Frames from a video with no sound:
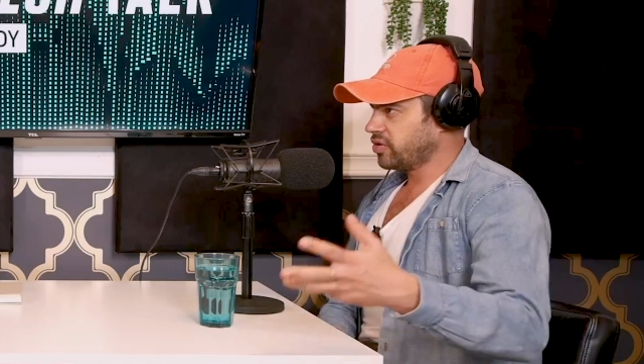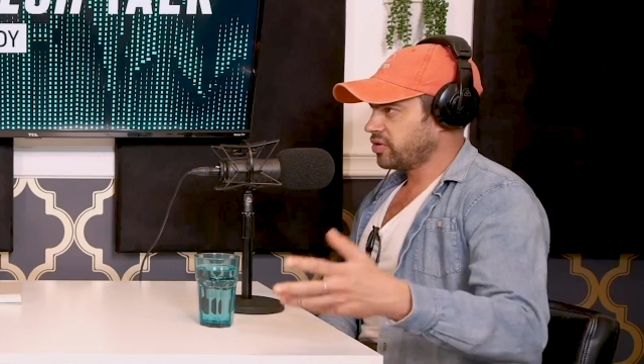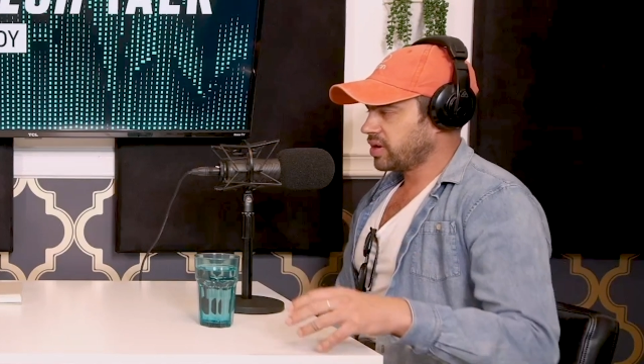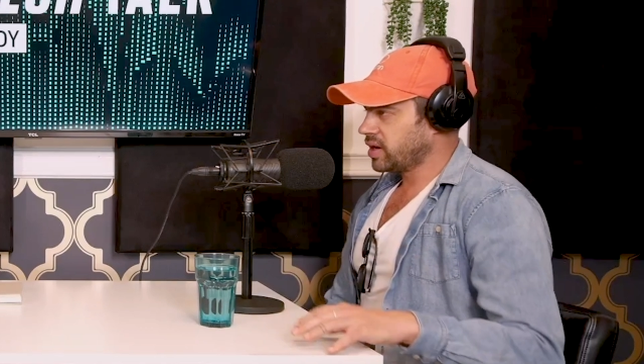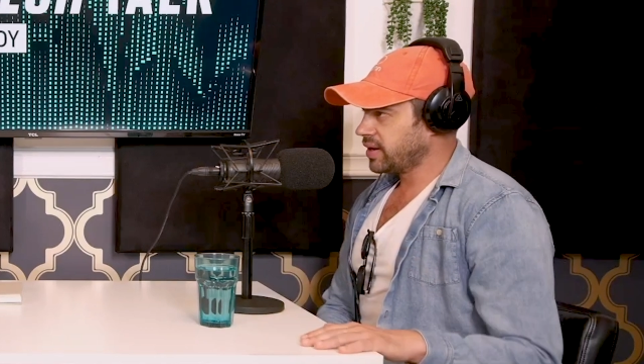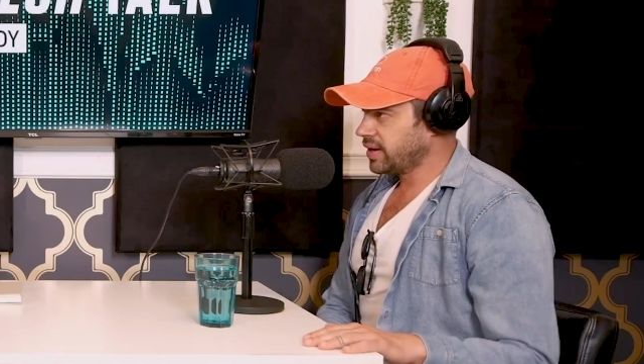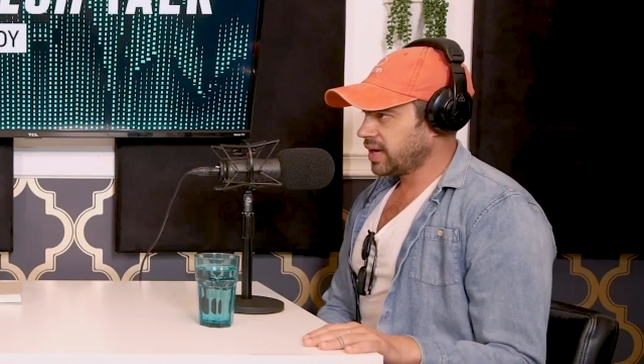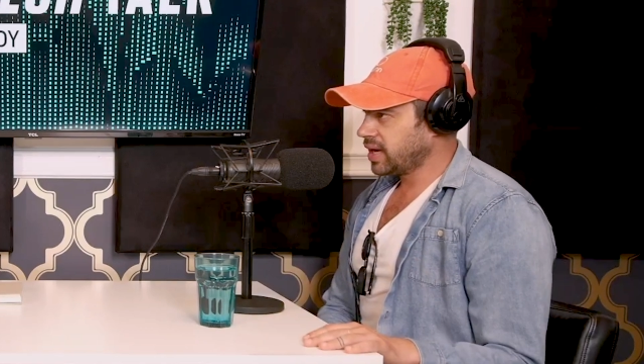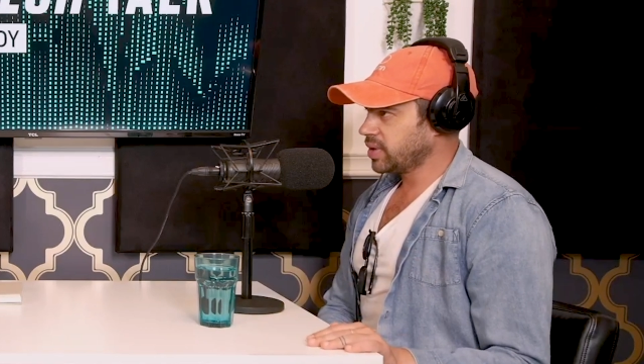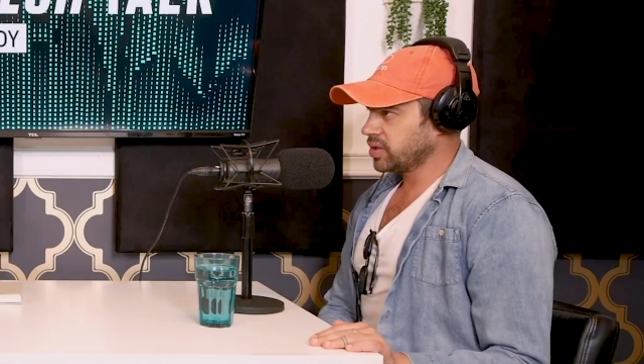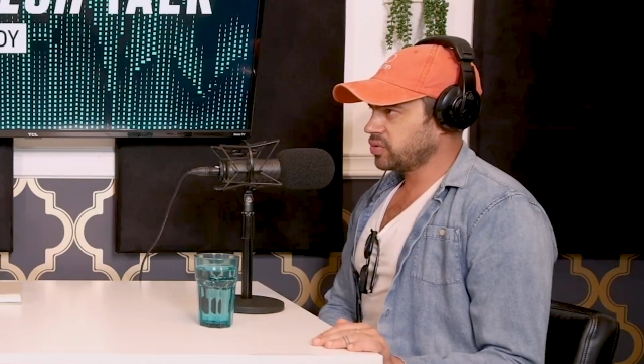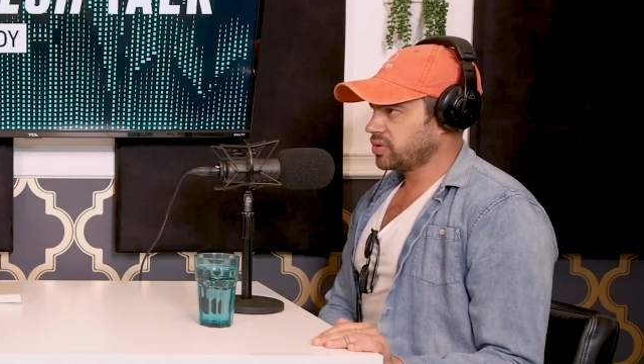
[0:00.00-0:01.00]
your
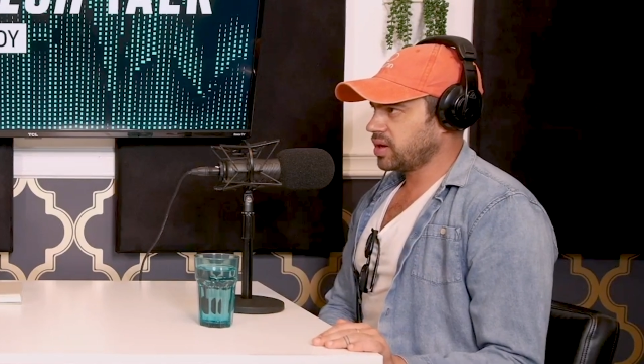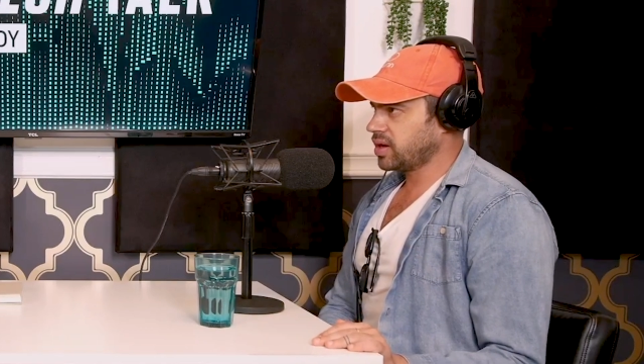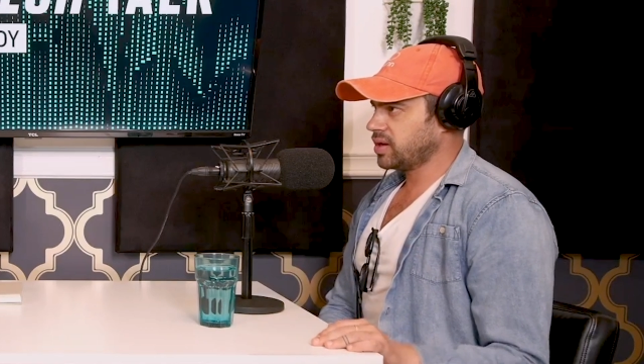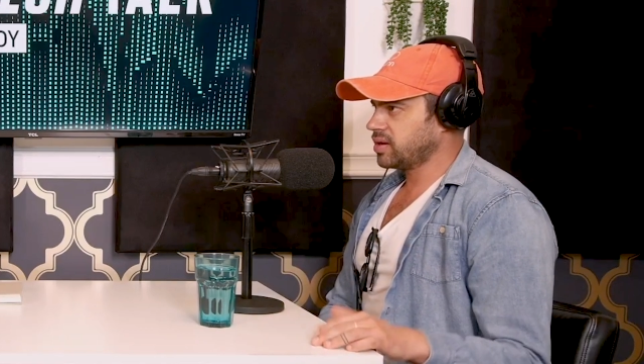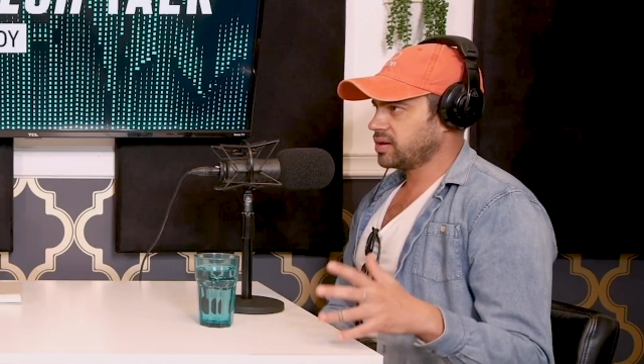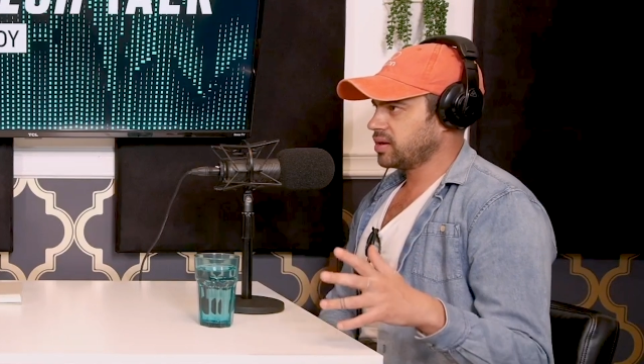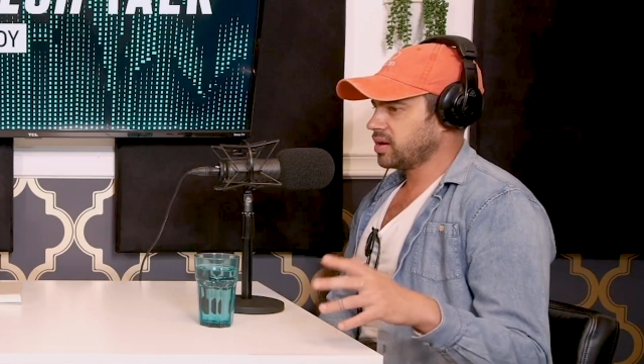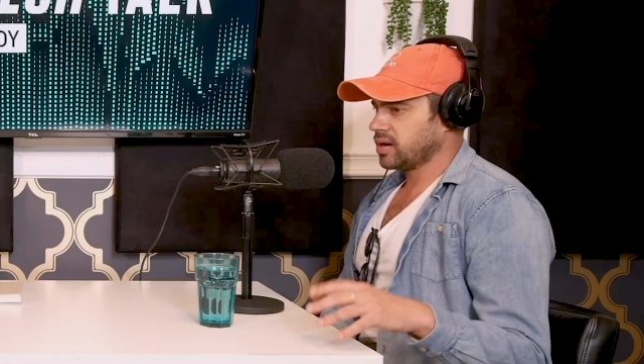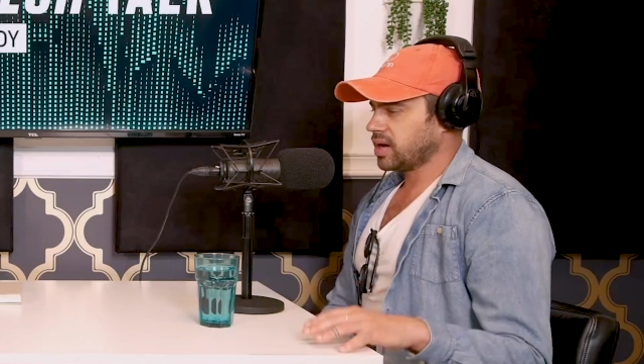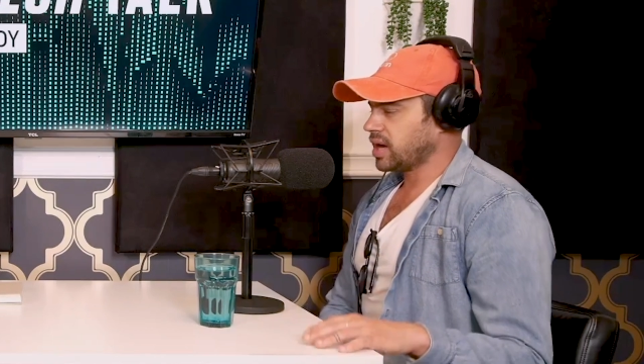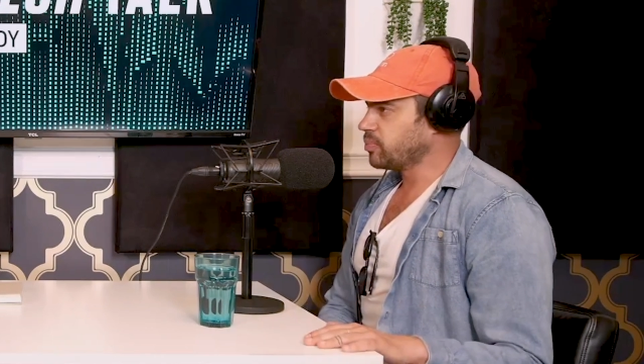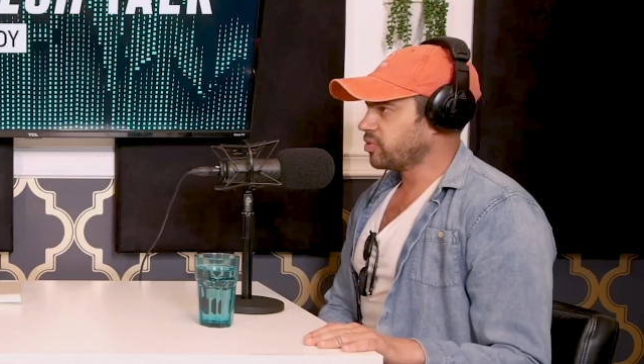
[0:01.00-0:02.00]
neighbor to take
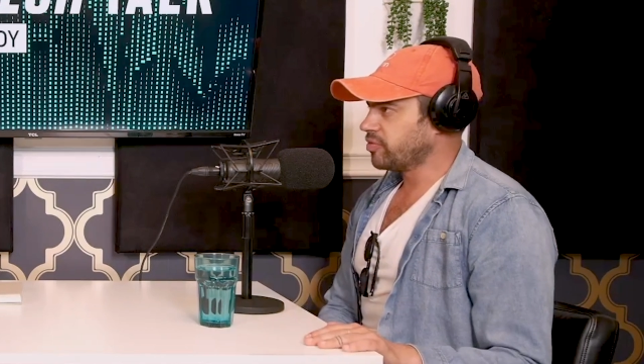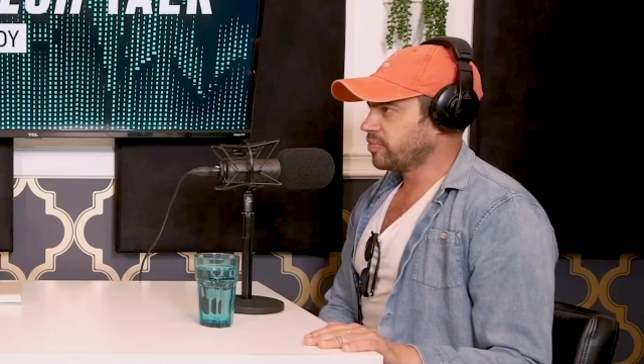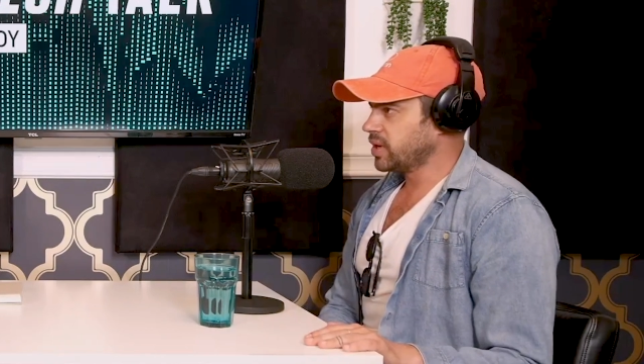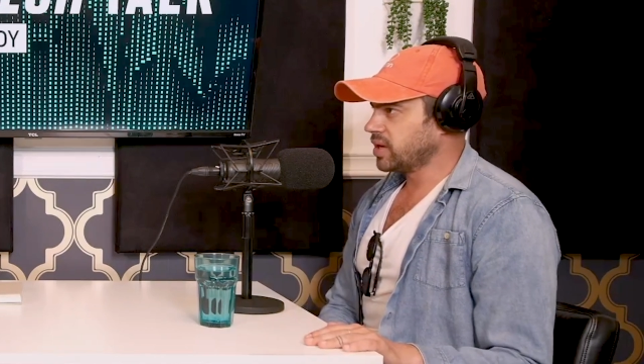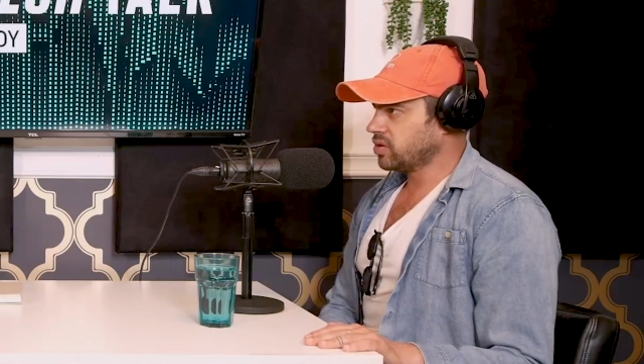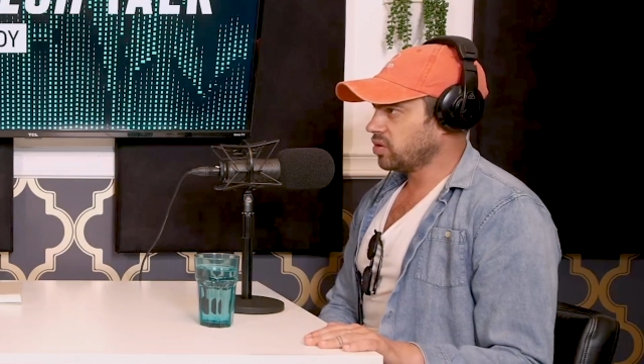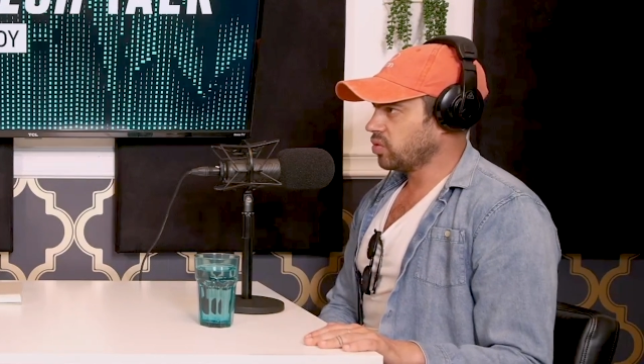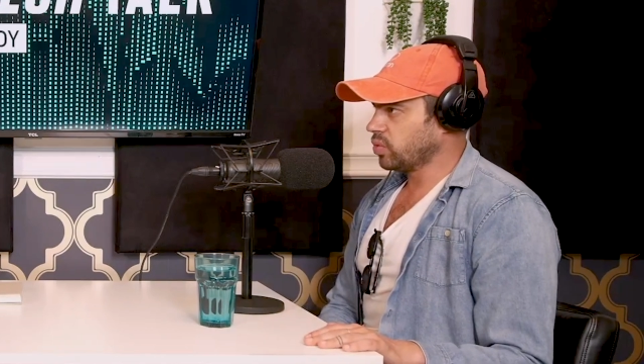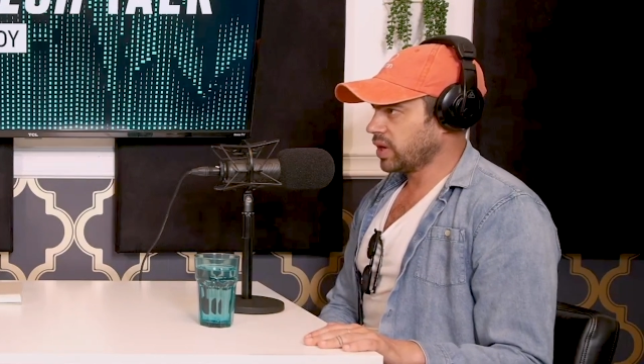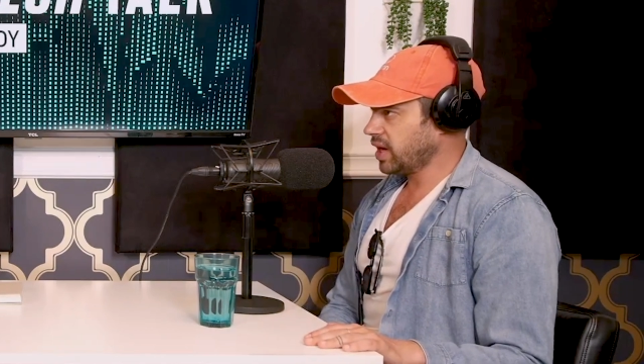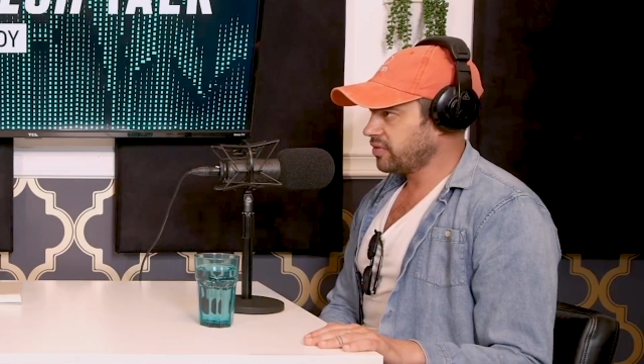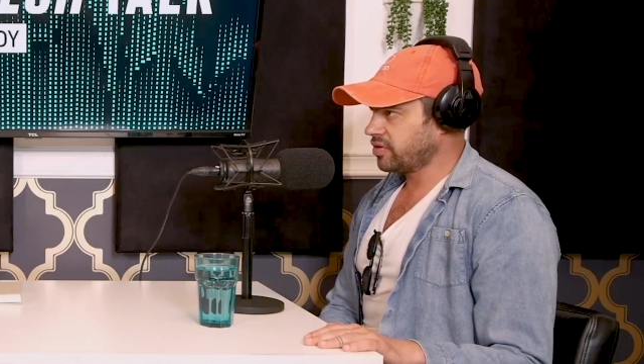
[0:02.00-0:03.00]
a cup of milk or
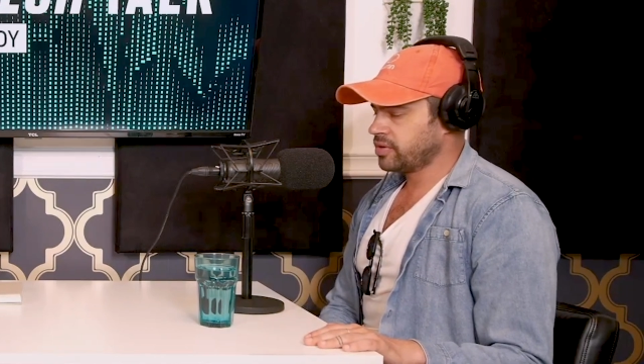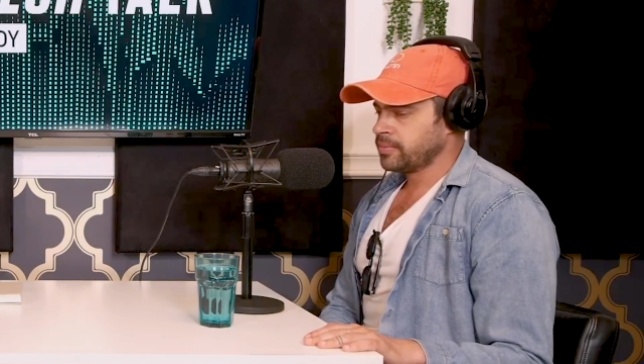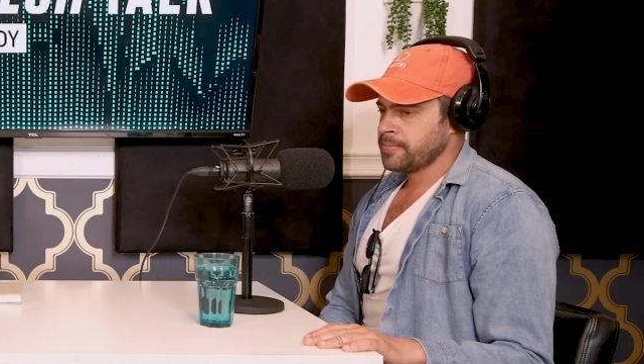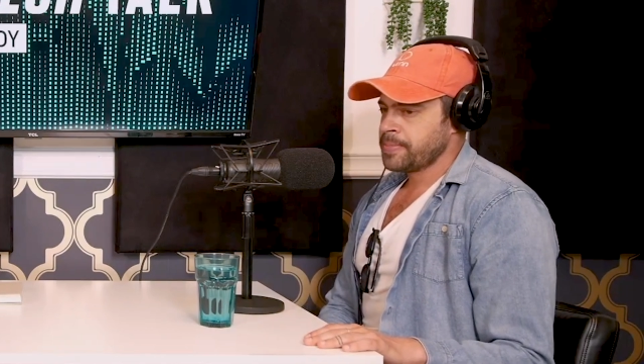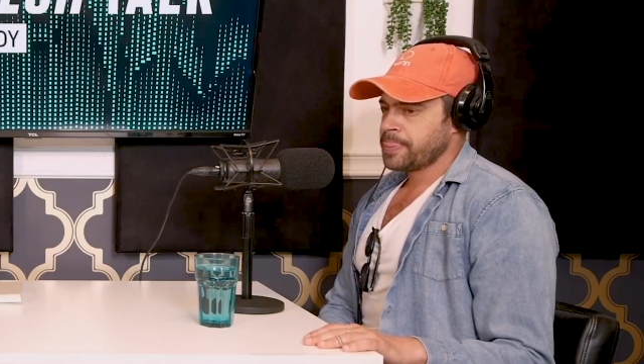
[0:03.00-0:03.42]
whatever.